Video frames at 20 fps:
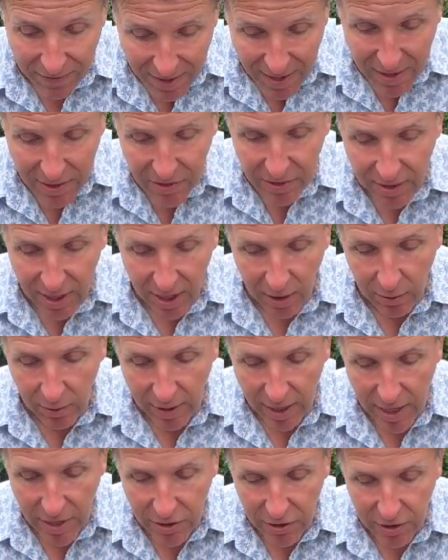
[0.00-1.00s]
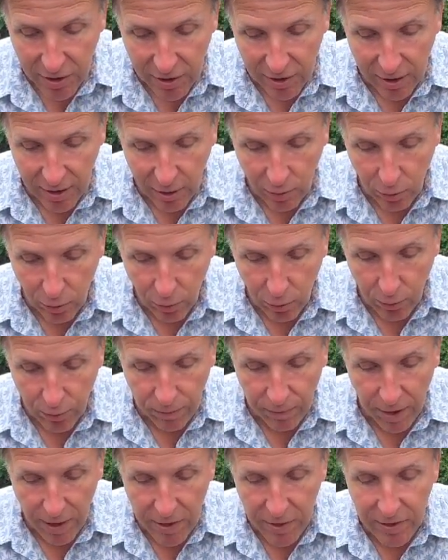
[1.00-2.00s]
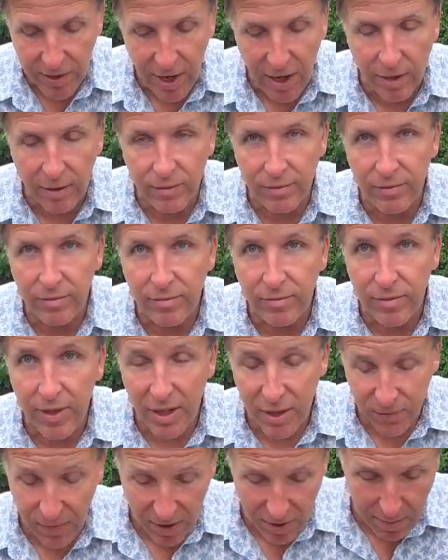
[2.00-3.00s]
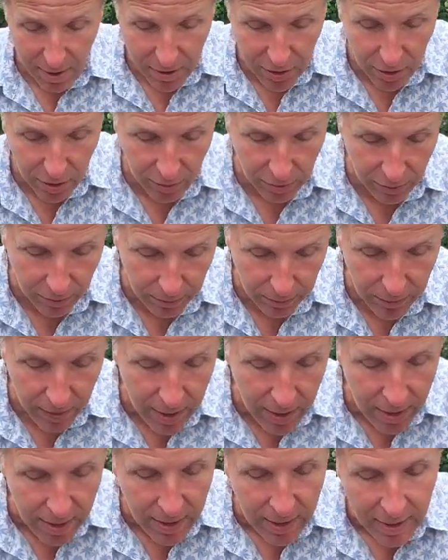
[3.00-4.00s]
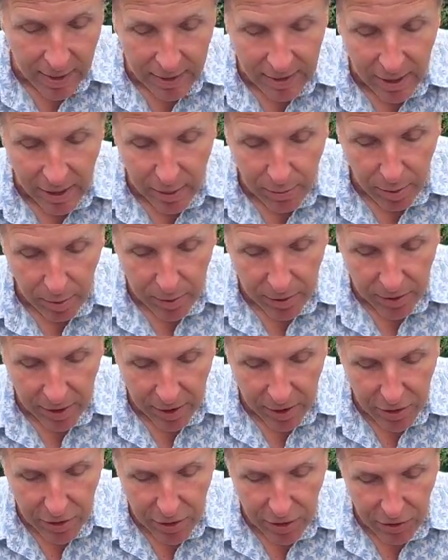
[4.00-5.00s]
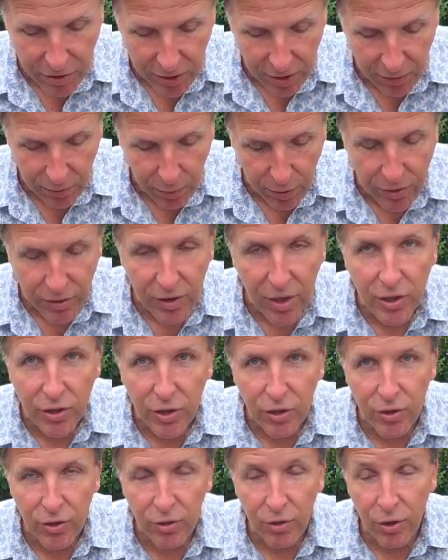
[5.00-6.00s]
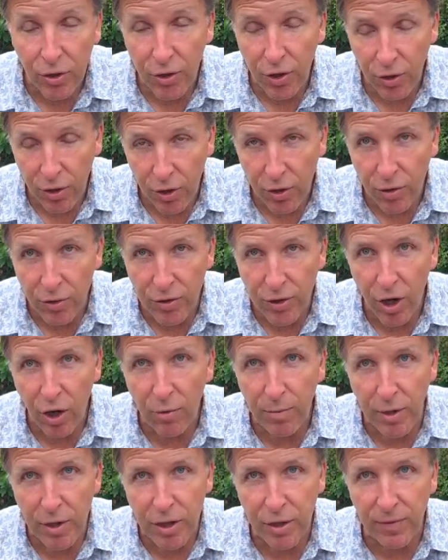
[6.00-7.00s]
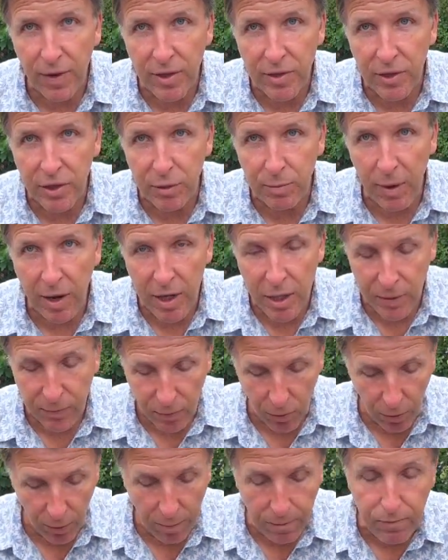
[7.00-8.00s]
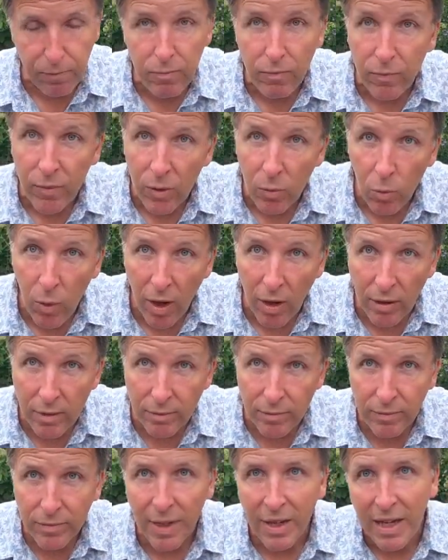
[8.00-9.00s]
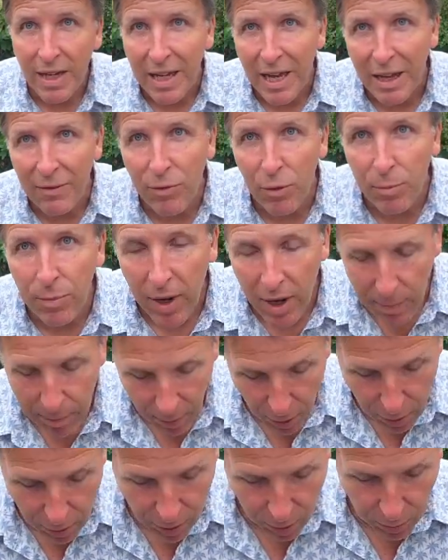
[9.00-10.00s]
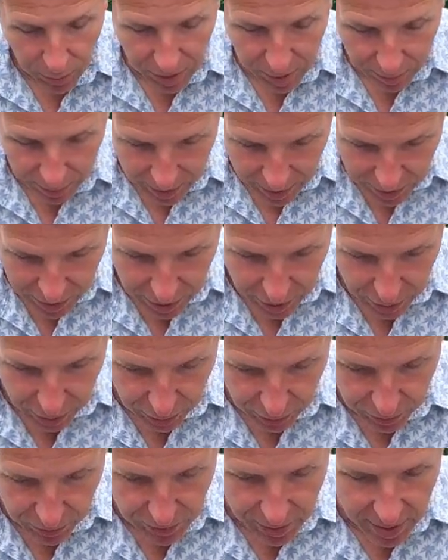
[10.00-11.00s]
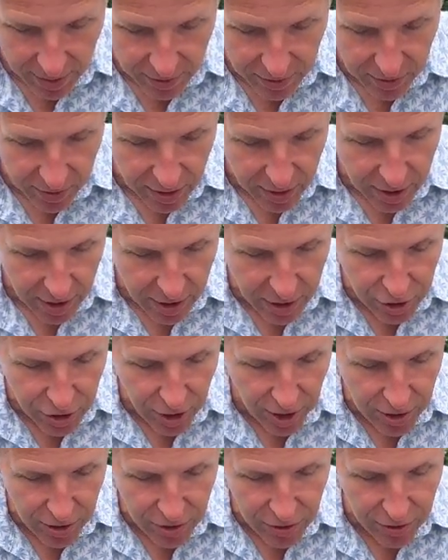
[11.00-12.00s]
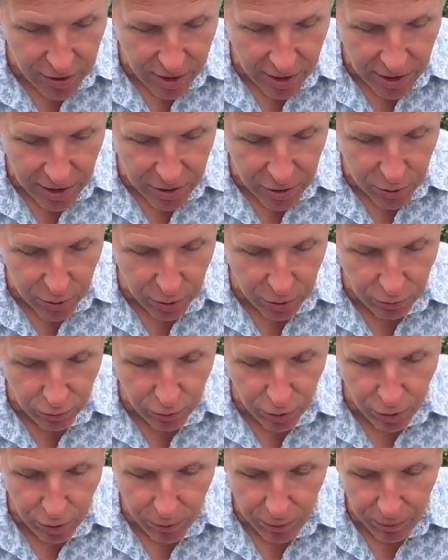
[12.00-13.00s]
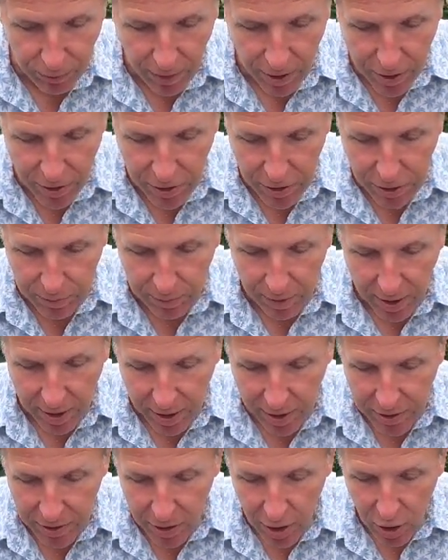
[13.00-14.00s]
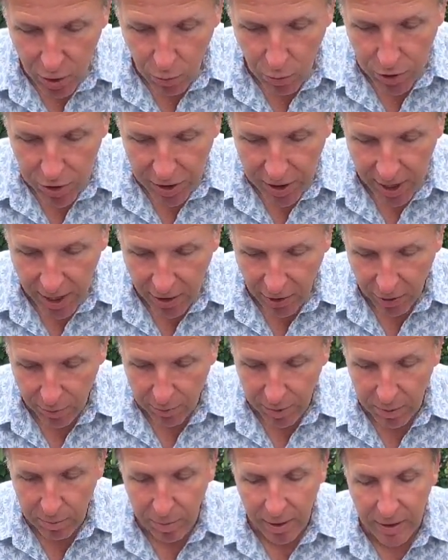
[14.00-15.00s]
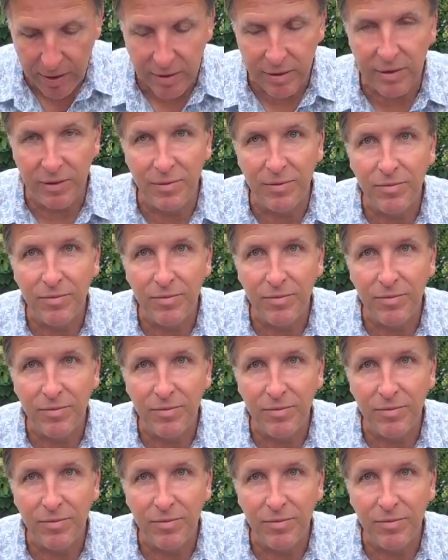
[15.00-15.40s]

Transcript: And these now are instantly all face down. That's very magical. Now you're probably thinking to yourself, what on earth could, could you use a whole bunch of ace of spades for? Well, if you play poker, wouldn't it be nice to do this and change these to a royal flush and spades, which cannot be beaten?